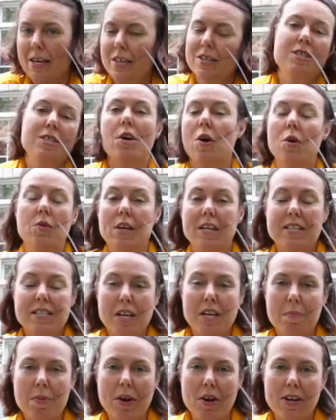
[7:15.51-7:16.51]
So that's
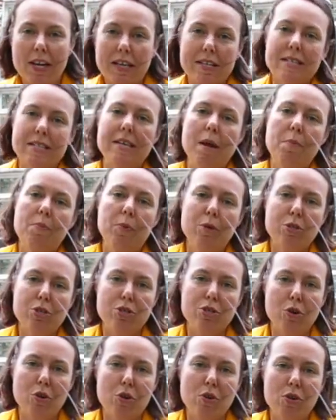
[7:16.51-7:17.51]
going to be our next step. We'll
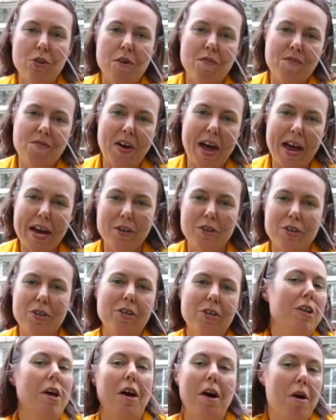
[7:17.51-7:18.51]
show you the
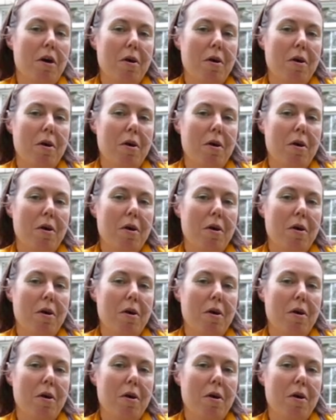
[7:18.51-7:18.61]
final